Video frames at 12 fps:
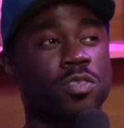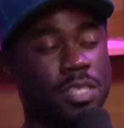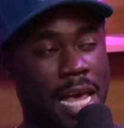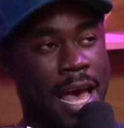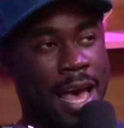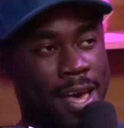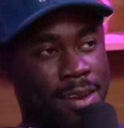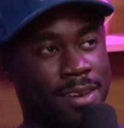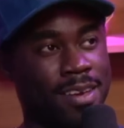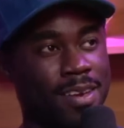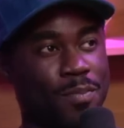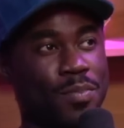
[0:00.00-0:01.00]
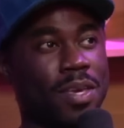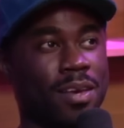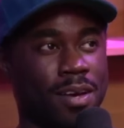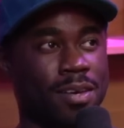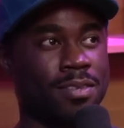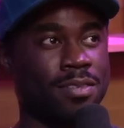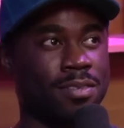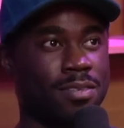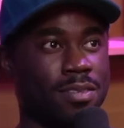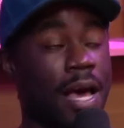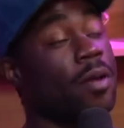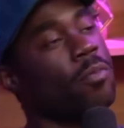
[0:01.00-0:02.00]
sad
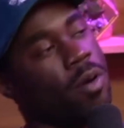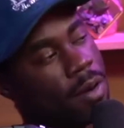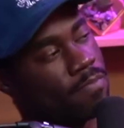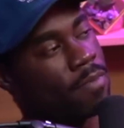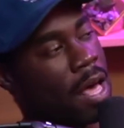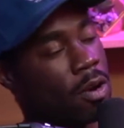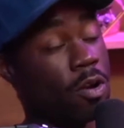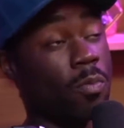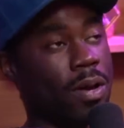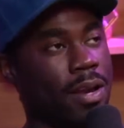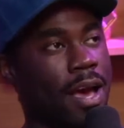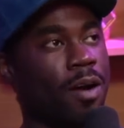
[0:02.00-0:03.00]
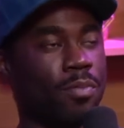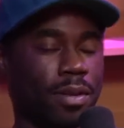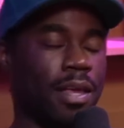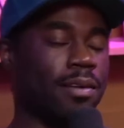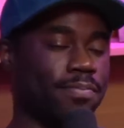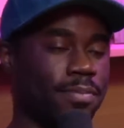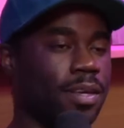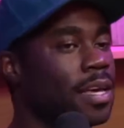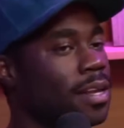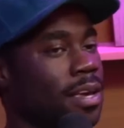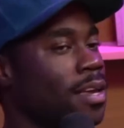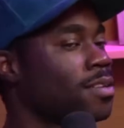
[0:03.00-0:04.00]
because I don't know about now, but like
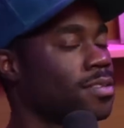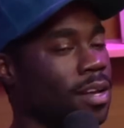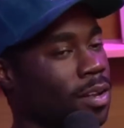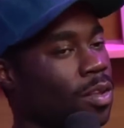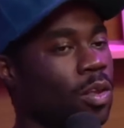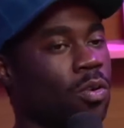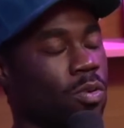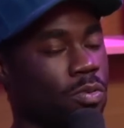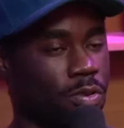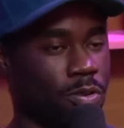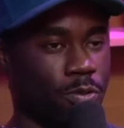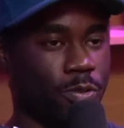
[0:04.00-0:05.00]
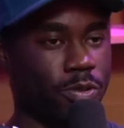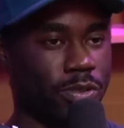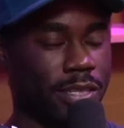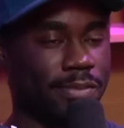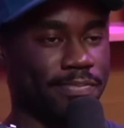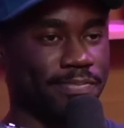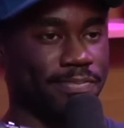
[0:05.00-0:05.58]
it is a little third worldy.